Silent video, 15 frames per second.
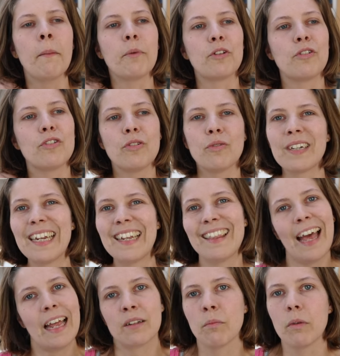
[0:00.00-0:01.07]
But you don't need
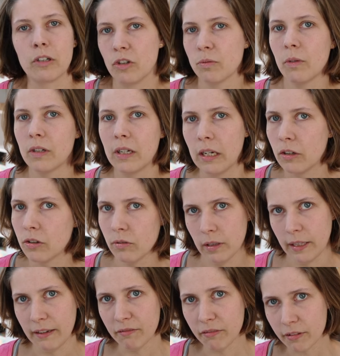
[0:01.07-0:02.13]
that much money to
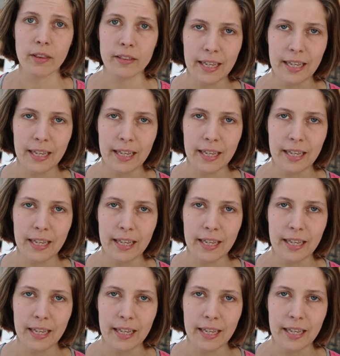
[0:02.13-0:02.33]
live.